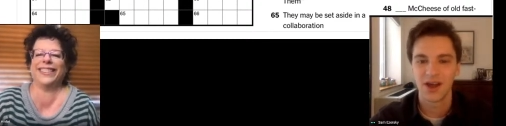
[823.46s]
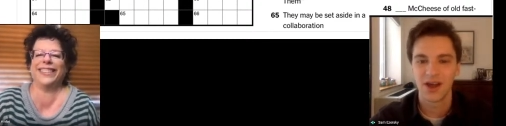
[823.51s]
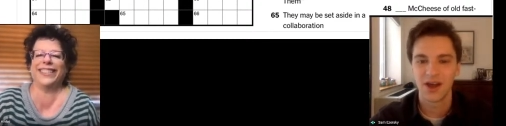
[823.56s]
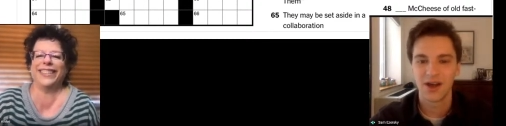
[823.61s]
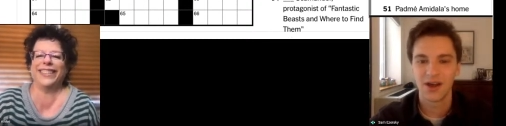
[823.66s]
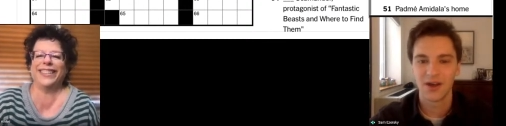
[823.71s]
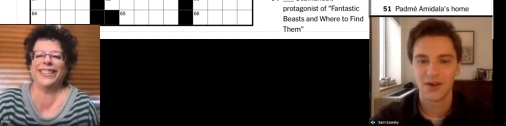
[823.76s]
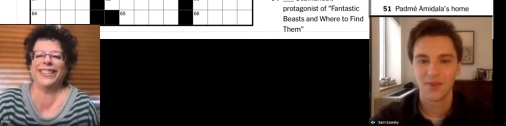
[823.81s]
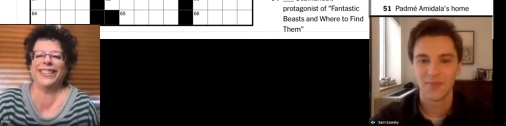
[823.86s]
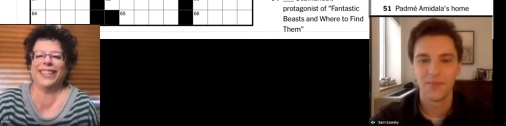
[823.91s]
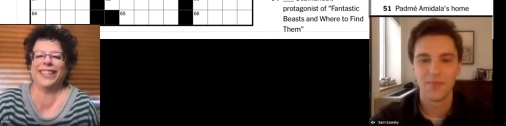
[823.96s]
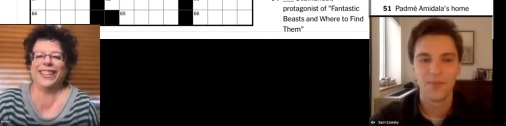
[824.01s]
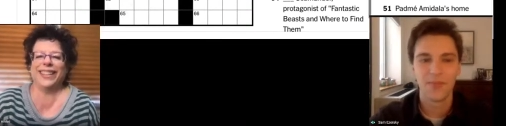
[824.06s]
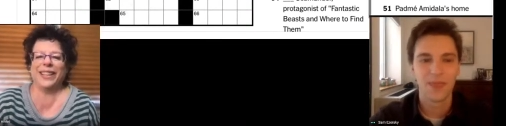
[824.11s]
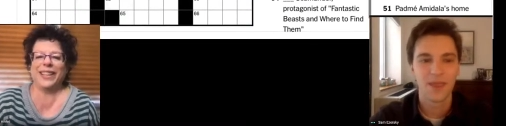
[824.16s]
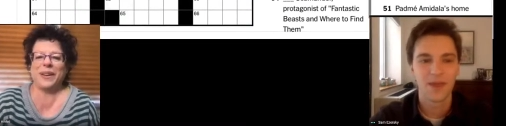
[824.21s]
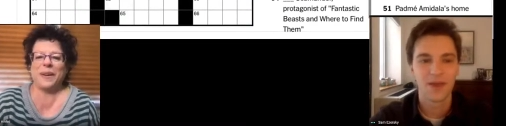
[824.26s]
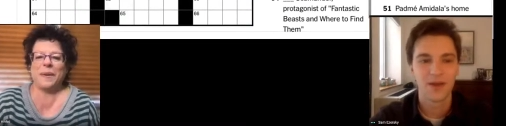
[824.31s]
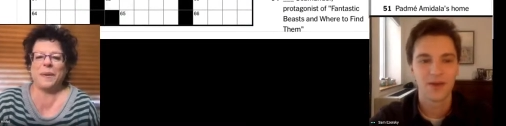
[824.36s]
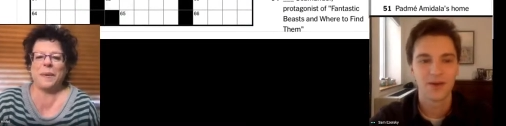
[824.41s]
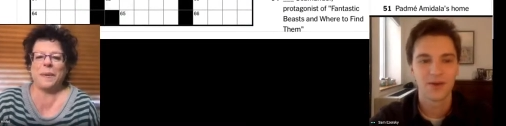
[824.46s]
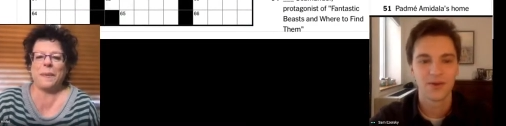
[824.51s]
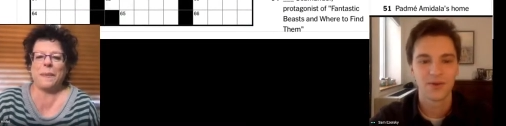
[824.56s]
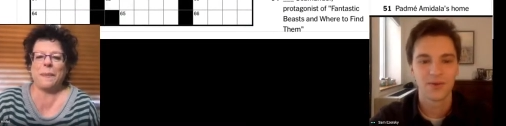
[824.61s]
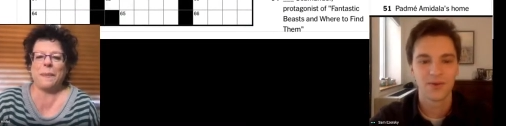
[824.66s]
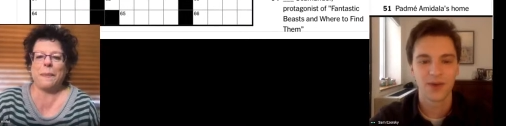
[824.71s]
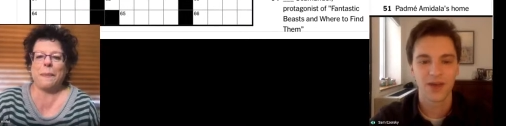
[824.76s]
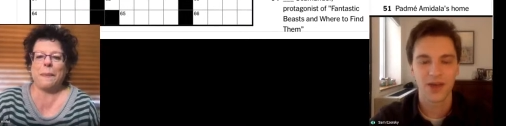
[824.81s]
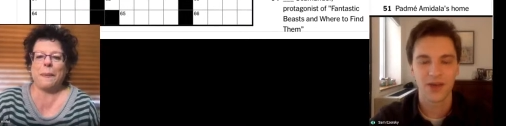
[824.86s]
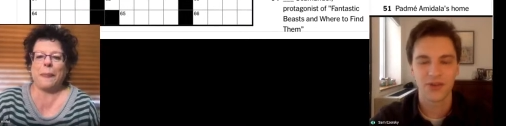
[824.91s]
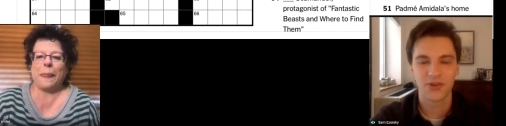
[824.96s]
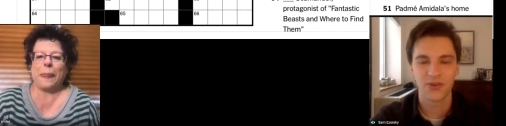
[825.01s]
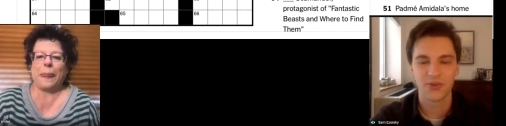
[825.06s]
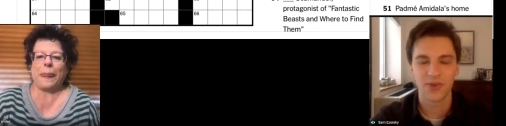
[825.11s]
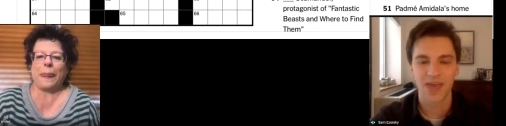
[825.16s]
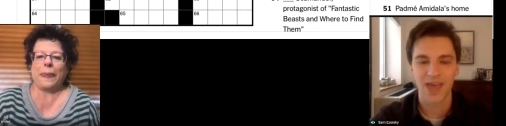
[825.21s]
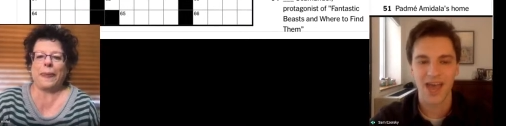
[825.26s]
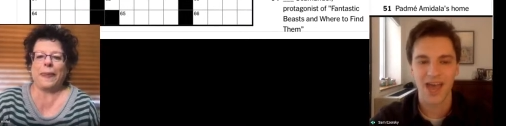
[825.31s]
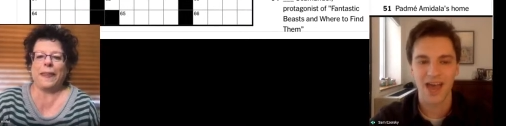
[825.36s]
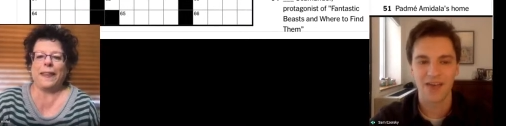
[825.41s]
Speaker 1: um, what else
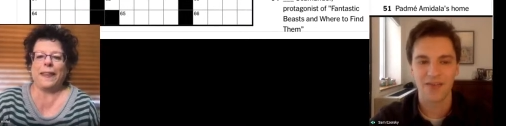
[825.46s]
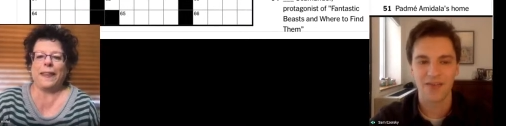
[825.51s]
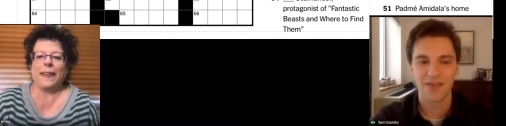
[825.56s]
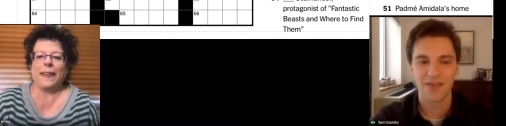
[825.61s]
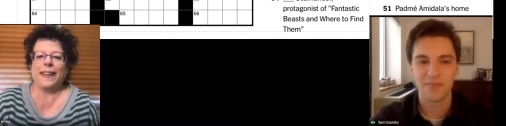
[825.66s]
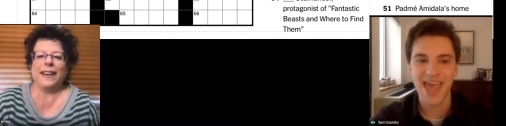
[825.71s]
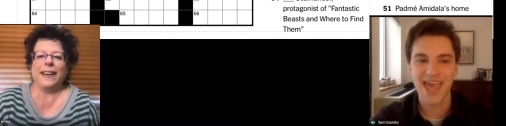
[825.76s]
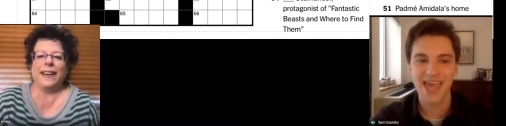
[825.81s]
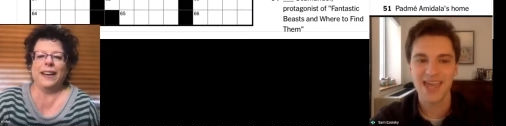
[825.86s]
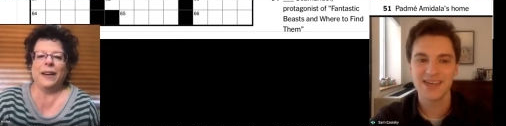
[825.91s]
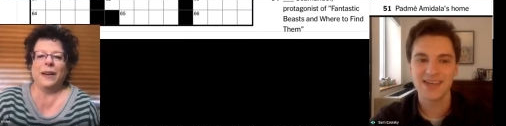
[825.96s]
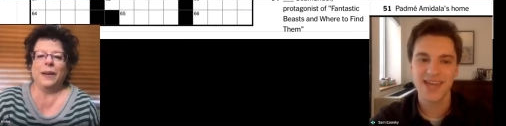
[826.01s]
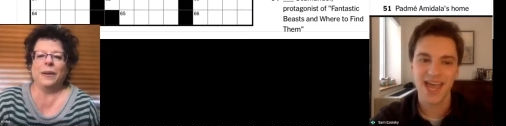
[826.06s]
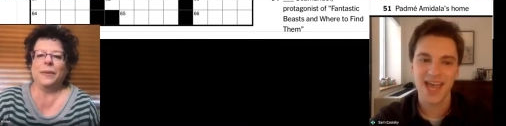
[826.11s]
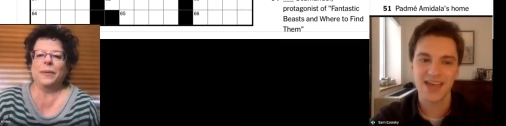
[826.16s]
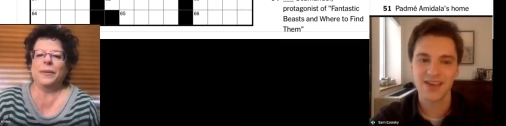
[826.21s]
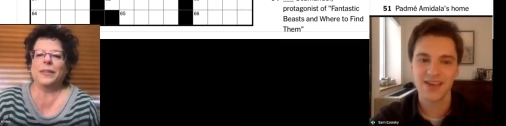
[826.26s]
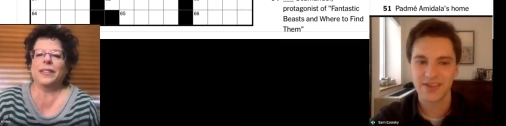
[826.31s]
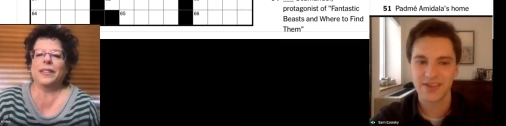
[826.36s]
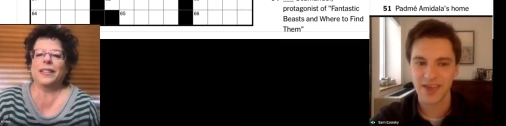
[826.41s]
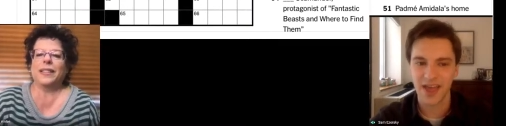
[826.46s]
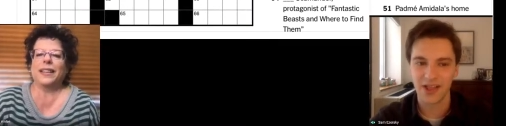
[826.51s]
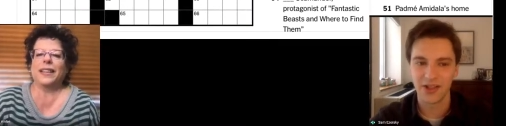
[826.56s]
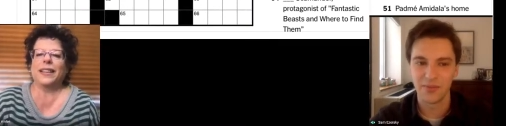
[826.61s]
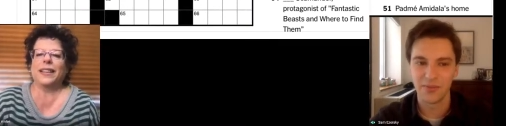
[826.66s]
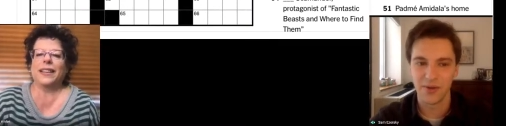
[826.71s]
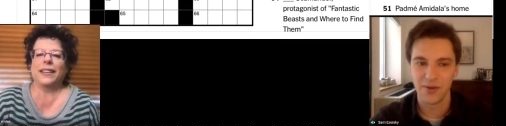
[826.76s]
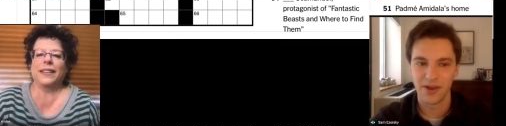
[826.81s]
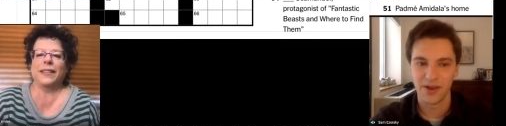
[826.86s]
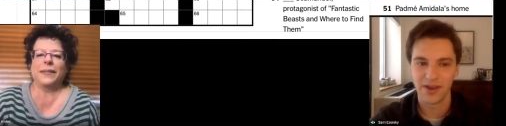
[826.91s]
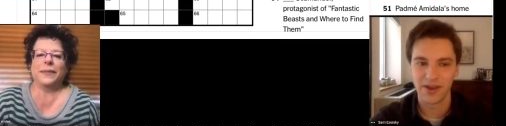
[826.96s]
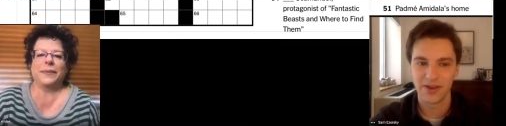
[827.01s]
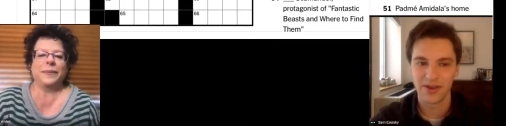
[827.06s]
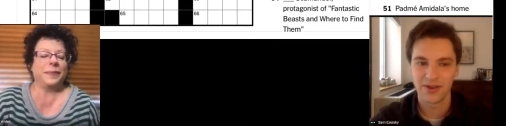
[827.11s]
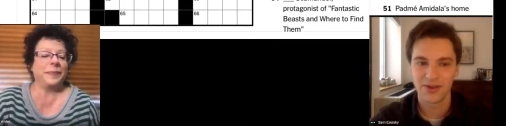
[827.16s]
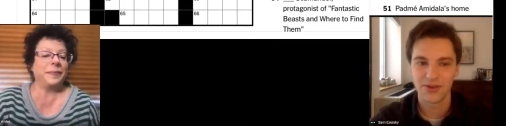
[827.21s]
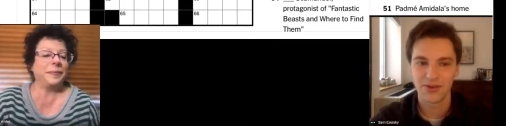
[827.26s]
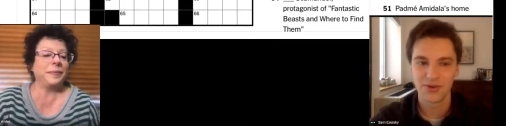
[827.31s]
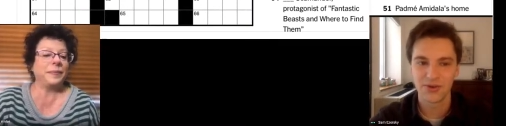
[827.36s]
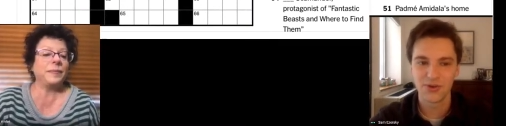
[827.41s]
do we have? May Day celebrate.
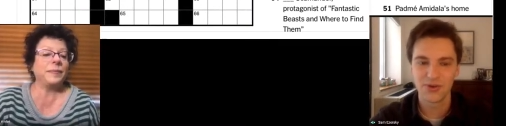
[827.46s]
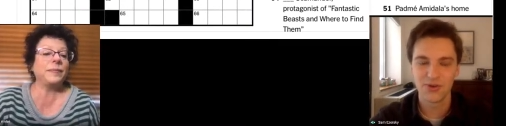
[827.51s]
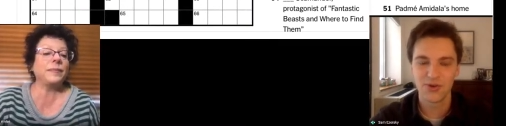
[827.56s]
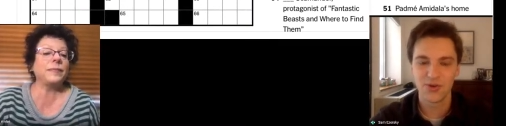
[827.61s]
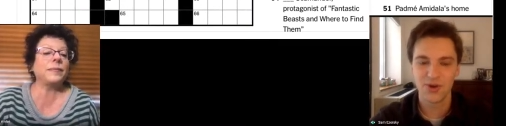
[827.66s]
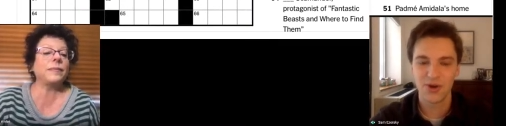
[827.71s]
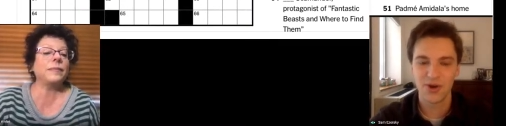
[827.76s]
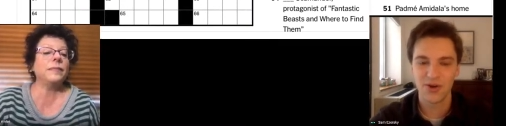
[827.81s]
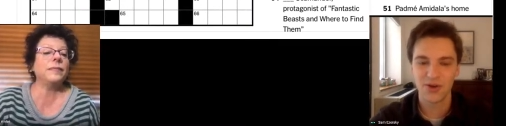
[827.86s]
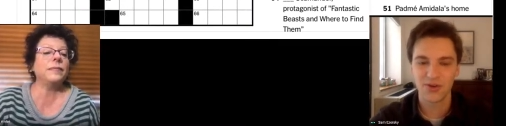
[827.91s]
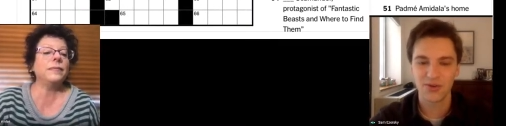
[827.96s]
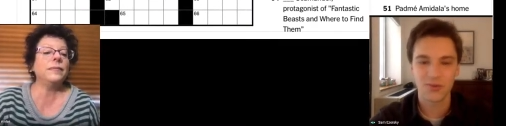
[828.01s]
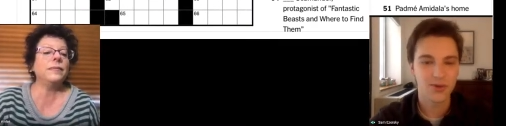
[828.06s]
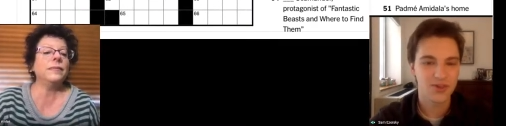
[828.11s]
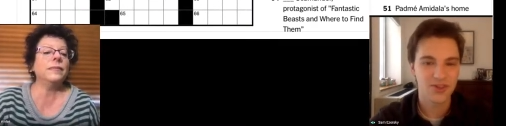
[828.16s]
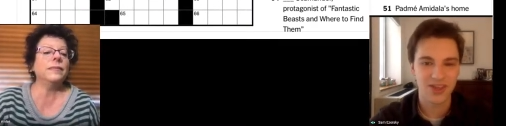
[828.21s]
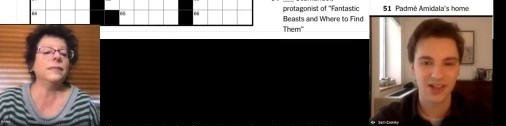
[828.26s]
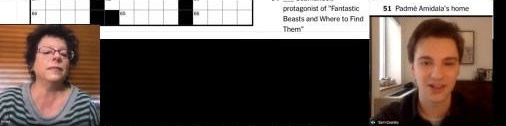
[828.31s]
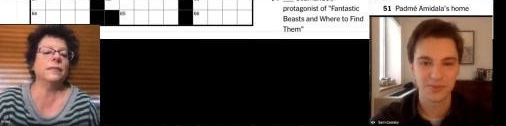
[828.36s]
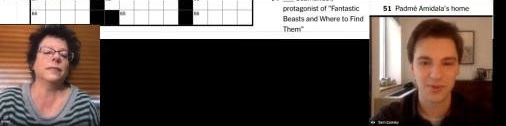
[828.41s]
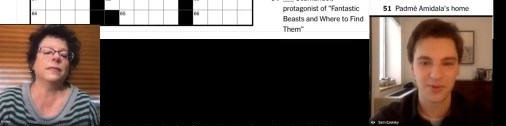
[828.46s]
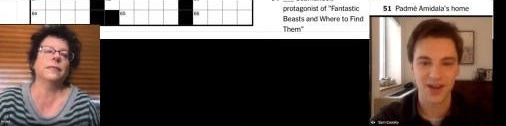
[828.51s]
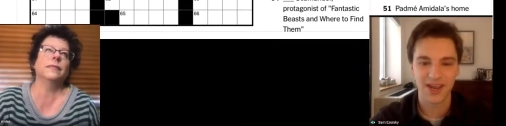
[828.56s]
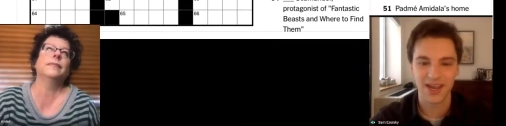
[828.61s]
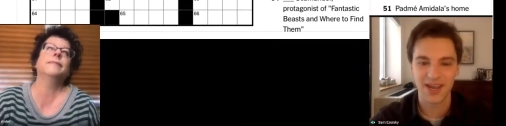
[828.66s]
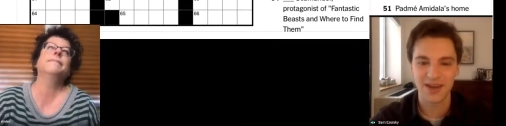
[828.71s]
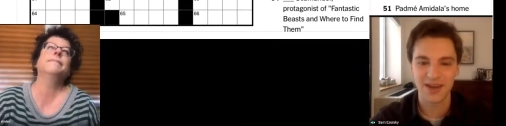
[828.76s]
Who do we celebrate